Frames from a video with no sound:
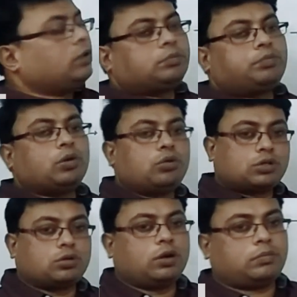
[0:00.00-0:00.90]
with
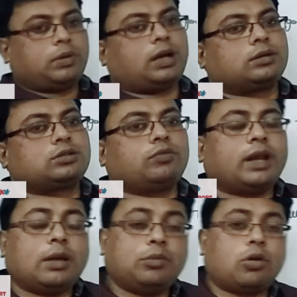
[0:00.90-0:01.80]
pure short plants. So
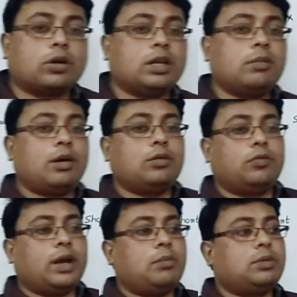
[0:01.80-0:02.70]
when
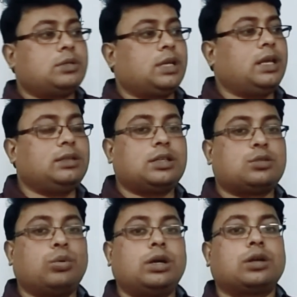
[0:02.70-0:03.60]
I'm saying
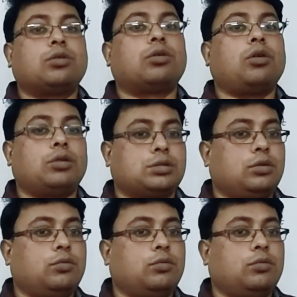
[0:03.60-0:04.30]
this word cross,